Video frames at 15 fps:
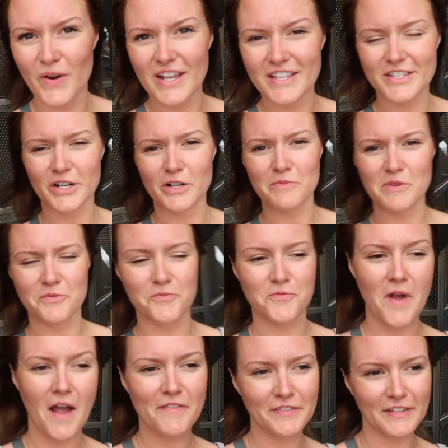It took me
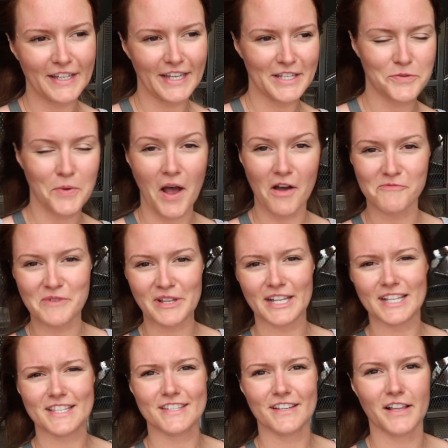roughly 12
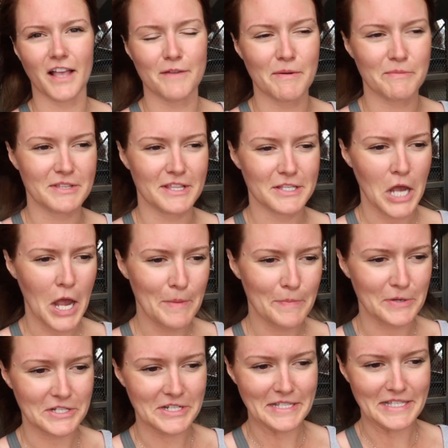minutes to climb up to the top,
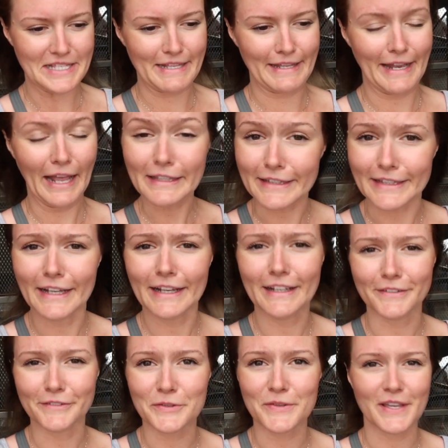which is nothing
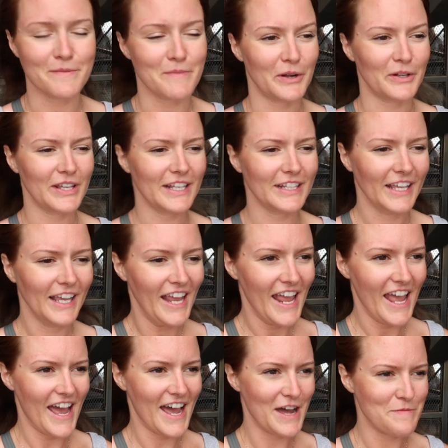if you think about it.
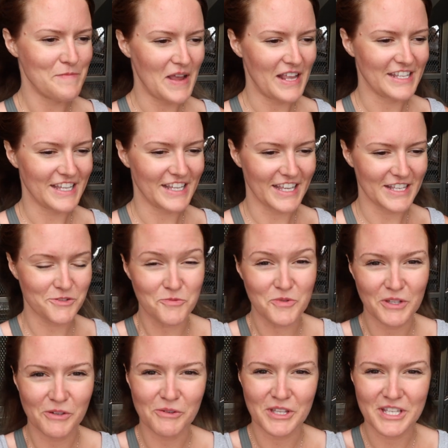And it gets
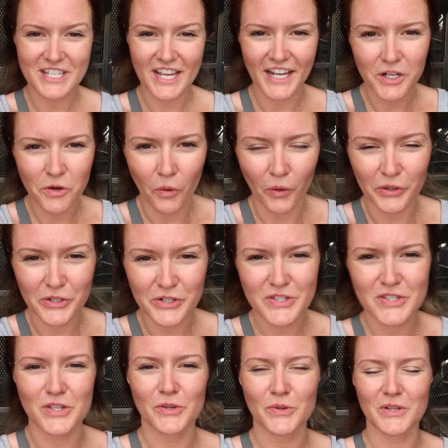really, really tight quarters
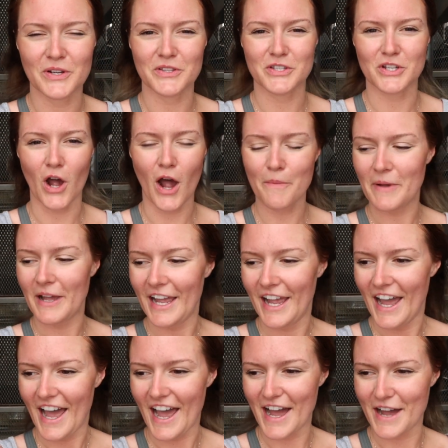too near the top.
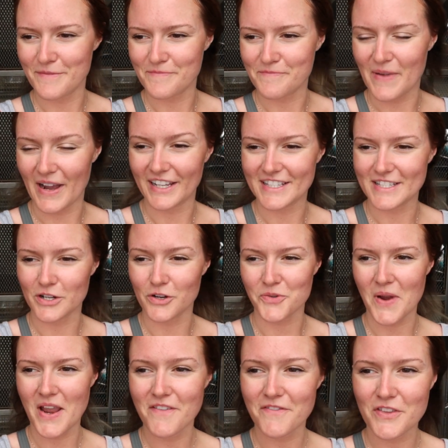But it's a
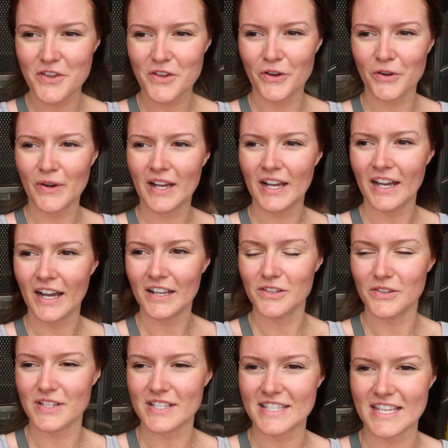great view.
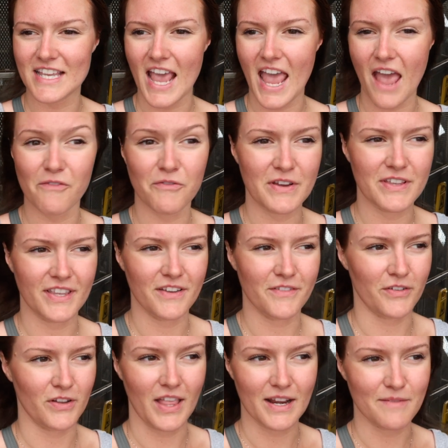You can see everything
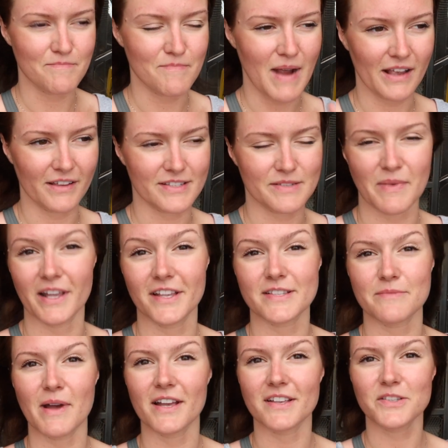for like miles and miles
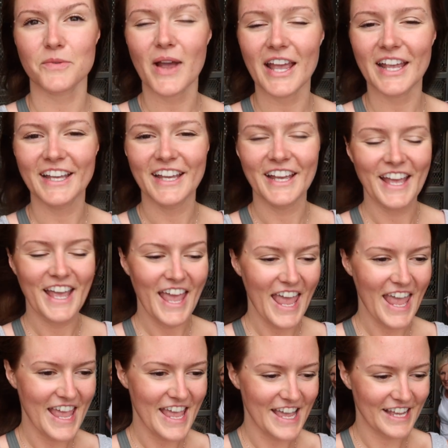and miles away.
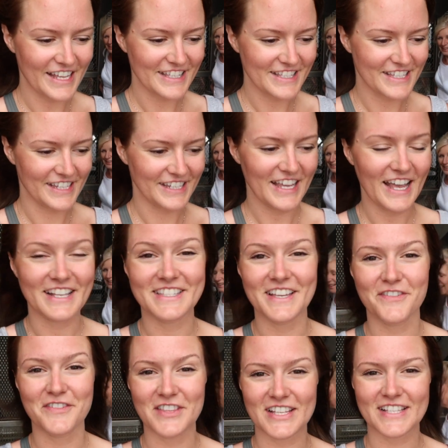And yeah,
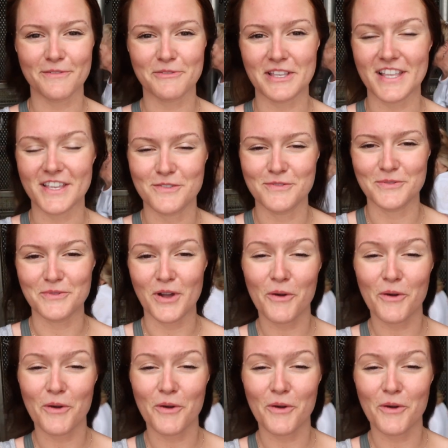definitely something that you do